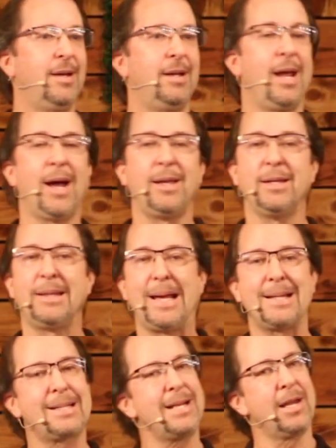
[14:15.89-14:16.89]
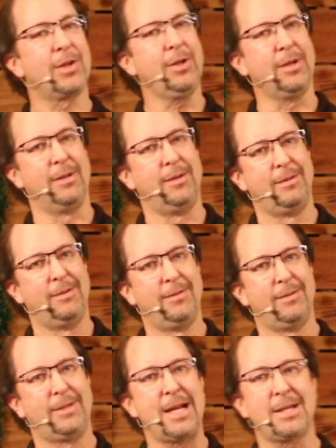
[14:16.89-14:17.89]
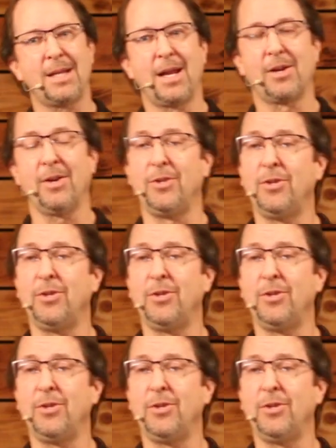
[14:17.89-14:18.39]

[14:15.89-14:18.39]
Yeah, yeah, that's not good. That's not good.